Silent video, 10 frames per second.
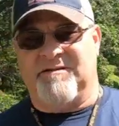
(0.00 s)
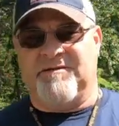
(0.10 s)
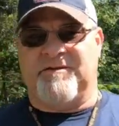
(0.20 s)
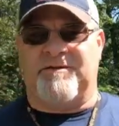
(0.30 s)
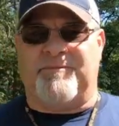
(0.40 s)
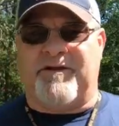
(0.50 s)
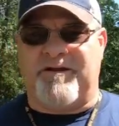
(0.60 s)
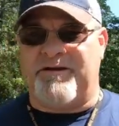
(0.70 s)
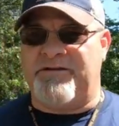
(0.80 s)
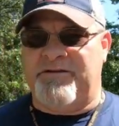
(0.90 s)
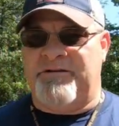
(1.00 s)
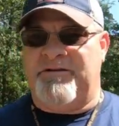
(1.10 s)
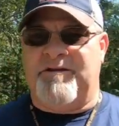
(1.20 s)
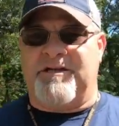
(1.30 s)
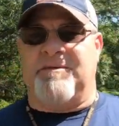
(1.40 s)
the plug
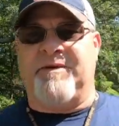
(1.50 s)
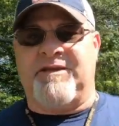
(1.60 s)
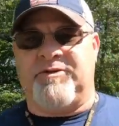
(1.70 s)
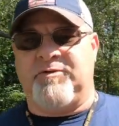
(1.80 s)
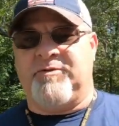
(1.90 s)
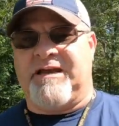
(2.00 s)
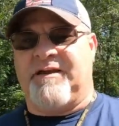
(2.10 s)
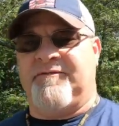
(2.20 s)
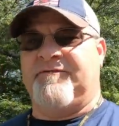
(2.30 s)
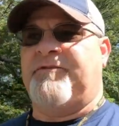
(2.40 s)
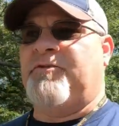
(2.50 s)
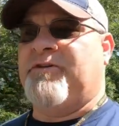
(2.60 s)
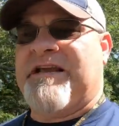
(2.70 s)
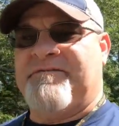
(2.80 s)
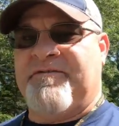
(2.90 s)
can make you
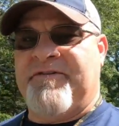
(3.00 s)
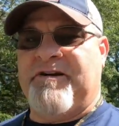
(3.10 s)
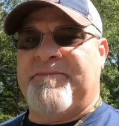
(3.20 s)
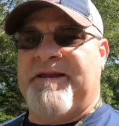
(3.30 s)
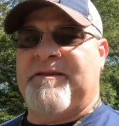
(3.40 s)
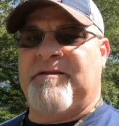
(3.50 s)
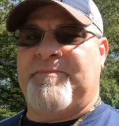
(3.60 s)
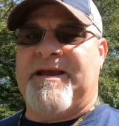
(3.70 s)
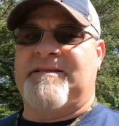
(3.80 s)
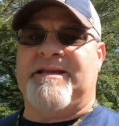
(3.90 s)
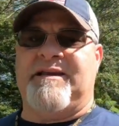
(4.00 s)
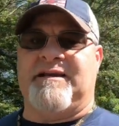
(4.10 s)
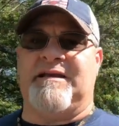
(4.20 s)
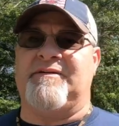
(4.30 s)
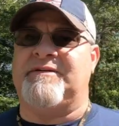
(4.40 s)
could have a very bad day
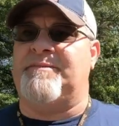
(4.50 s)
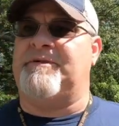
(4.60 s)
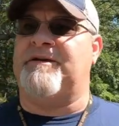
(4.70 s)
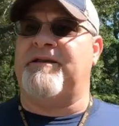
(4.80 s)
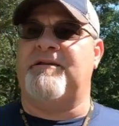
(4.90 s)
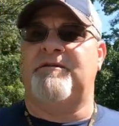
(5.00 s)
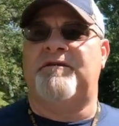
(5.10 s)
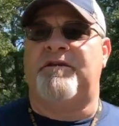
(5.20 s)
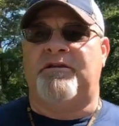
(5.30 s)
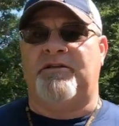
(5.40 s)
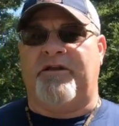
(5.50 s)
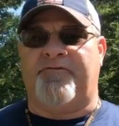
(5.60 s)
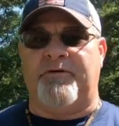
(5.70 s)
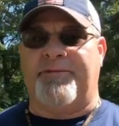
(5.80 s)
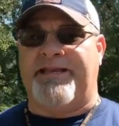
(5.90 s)
not having that plug in
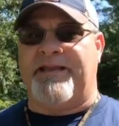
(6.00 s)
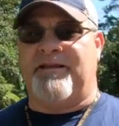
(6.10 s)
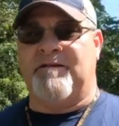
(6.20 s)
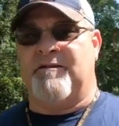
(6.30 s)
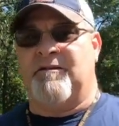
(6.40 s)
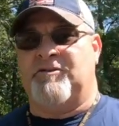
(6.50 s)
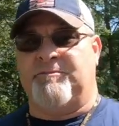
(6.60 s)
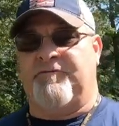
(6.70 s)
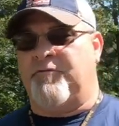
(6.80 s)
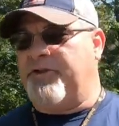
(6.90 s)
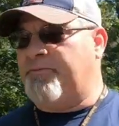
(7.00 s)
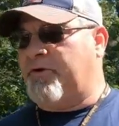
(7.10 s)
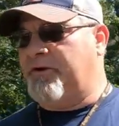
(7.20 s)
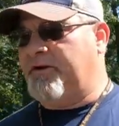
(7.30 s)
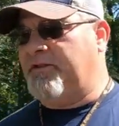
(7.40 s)
from the beginning. So before you
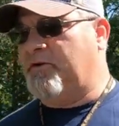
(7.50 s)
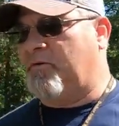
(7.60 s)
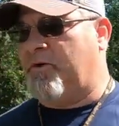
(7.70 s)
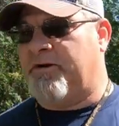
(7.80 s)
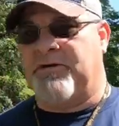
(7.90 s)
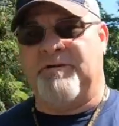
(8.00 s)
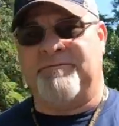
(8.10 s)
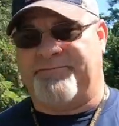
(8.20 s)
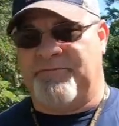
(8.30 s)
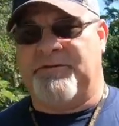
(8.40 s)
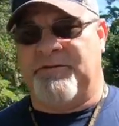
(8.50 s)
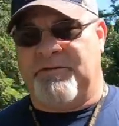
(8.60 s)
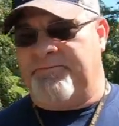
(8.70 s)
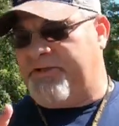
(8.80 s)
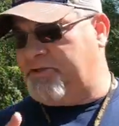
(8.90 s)
put it into the water,
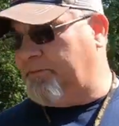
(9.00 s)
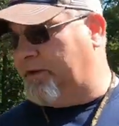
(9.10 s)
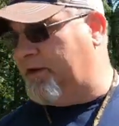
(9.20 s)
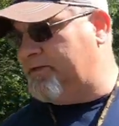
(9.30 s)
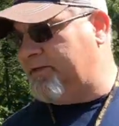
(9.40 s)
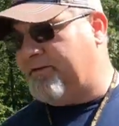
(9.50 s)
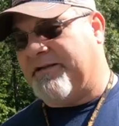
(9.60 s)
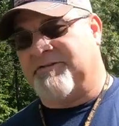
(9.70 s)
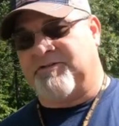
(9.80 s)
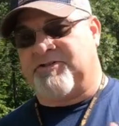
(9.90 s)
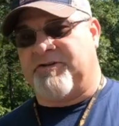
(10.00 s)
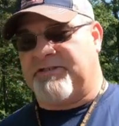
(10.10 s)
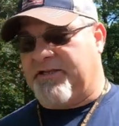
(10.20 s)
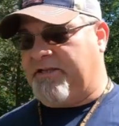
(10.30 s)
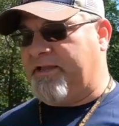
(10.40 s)
make sure the plug's in, and I'll just
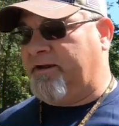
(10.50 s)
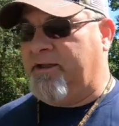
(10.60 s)
stress that again.